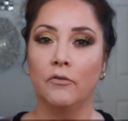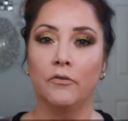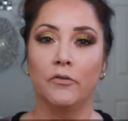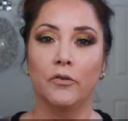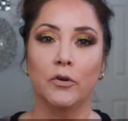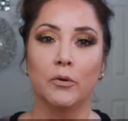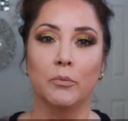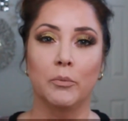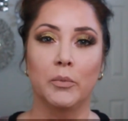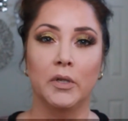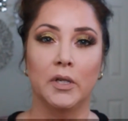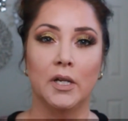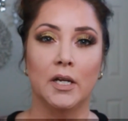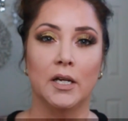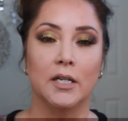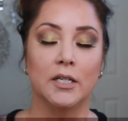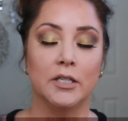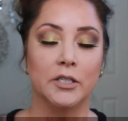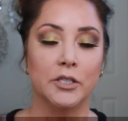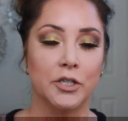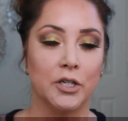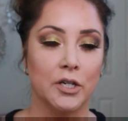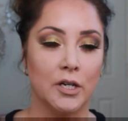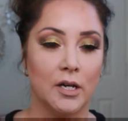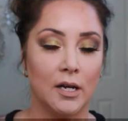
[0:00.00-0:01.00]
For
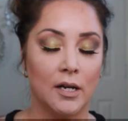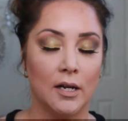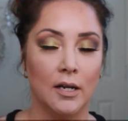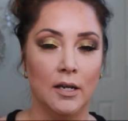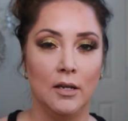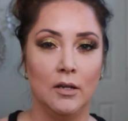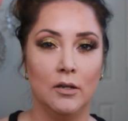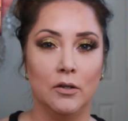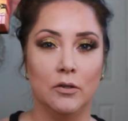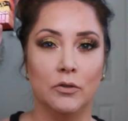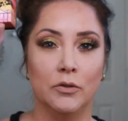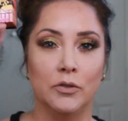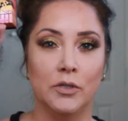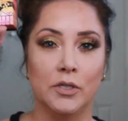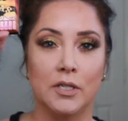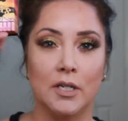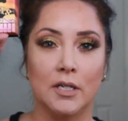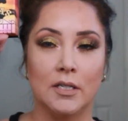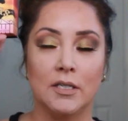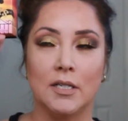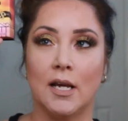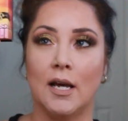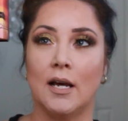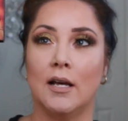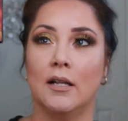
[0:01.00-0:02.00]
blush, I
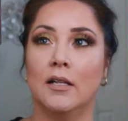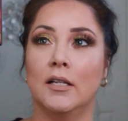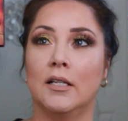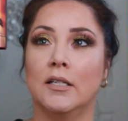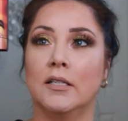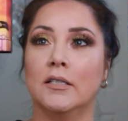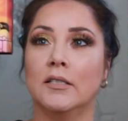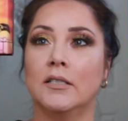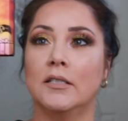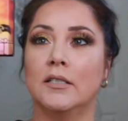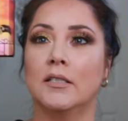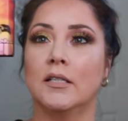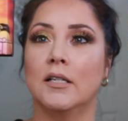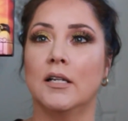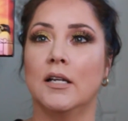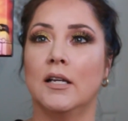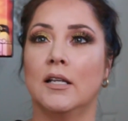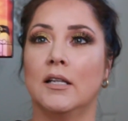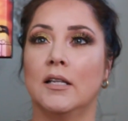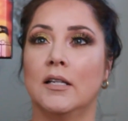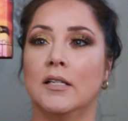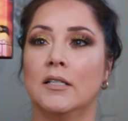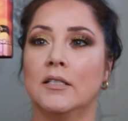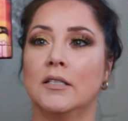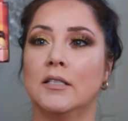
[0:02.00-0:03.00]
used Dallas,
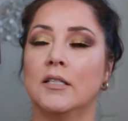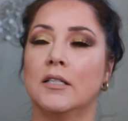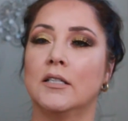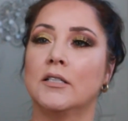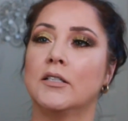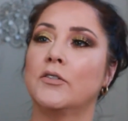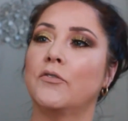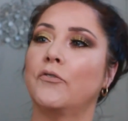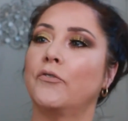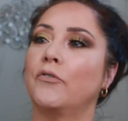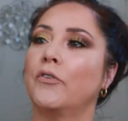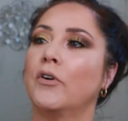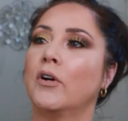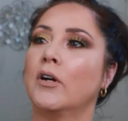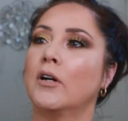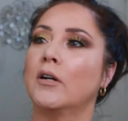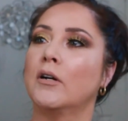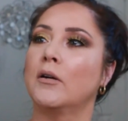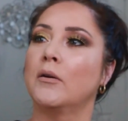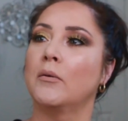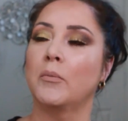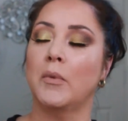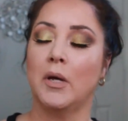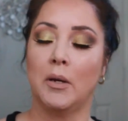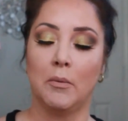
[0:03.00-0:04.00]
and this is
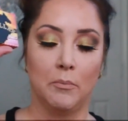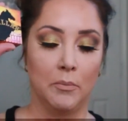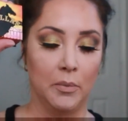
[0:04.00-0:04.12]
from